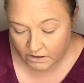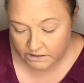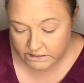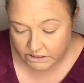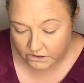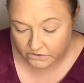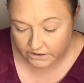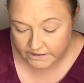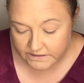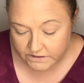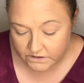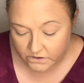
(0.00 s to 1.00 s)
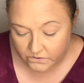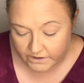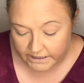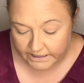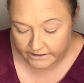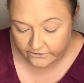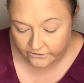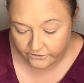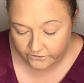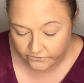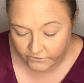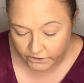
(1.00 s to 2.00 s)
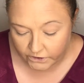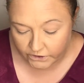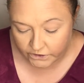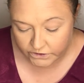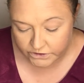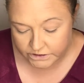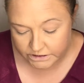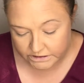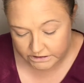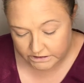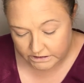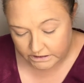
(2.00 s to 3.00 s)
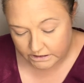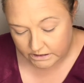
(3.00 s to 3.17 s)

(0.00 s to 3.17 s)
So let's go in first.